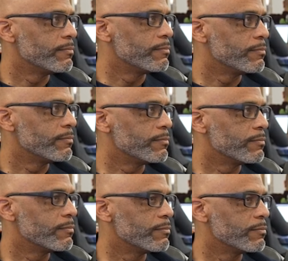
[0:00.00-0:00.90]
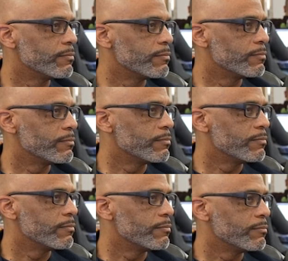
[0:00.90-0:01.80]

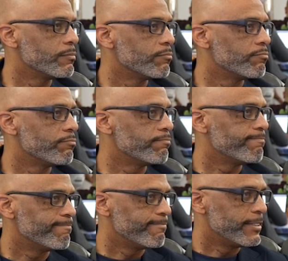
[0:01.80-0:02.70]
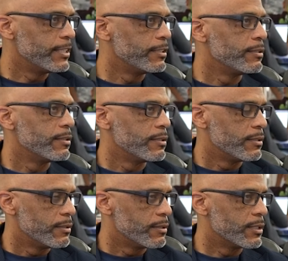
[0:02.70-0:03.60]
[no speech]